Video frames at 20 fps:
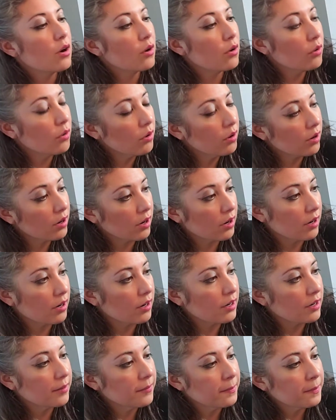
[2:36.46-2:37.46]

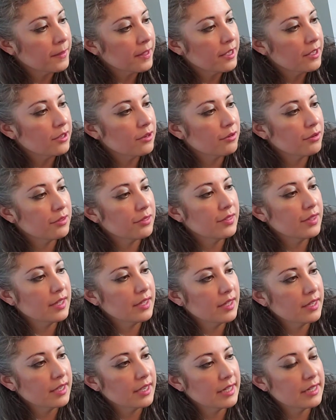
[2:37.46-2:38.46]
Or you're
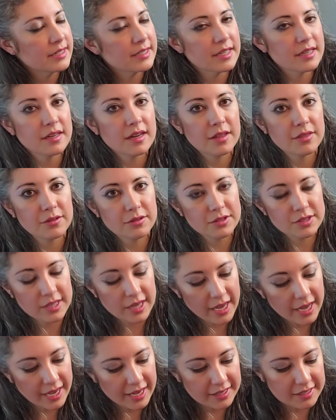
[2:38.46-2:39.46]
thinking it's another
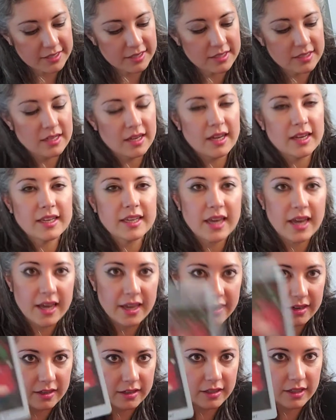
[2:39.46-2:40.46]
test.
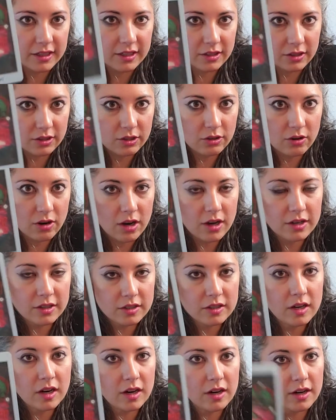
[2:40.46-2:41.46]
Again, like you're
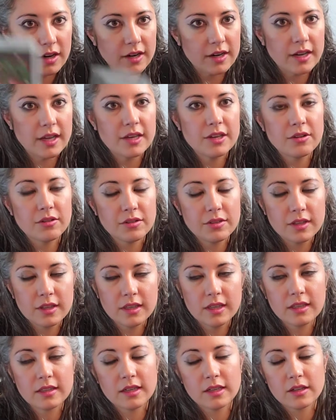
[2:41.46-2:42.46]
on guard and you're
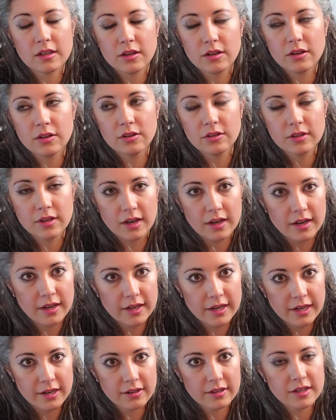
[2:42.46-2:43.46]
thinking like, oh
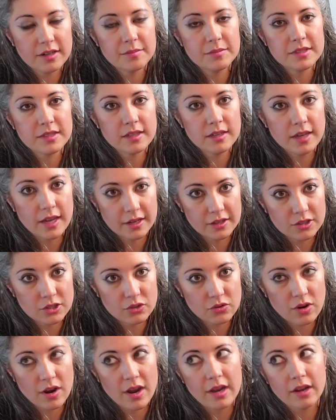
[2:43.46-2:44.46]
God, here comes the
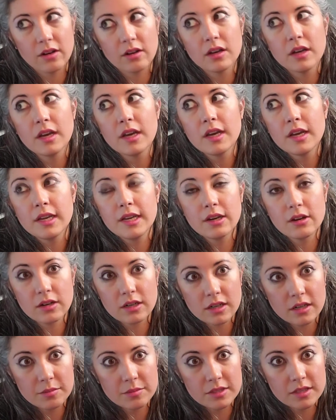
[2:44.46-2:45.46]
next trial, here
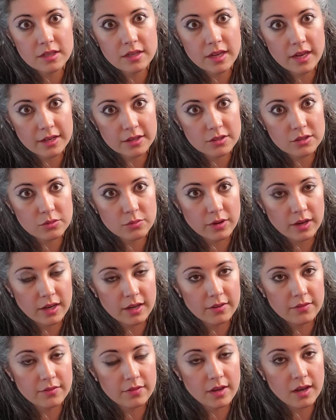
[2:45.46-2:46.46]
comes the next
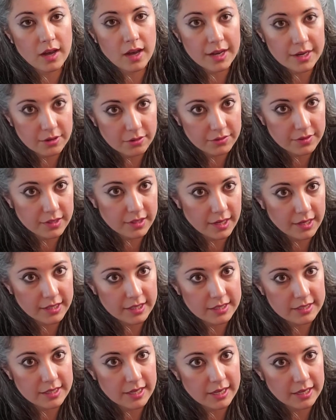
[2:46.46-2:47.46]
wave, I don't think I
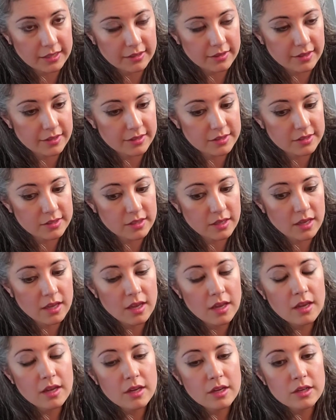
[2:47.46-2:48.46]
can take this.
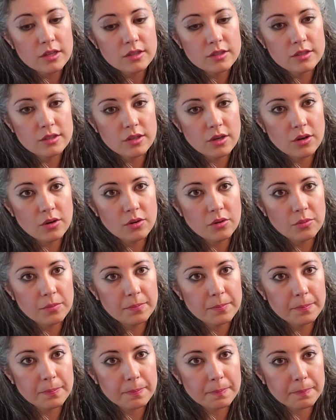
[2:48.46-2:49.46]

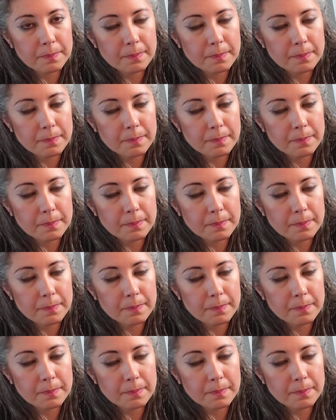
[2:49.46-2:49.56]
So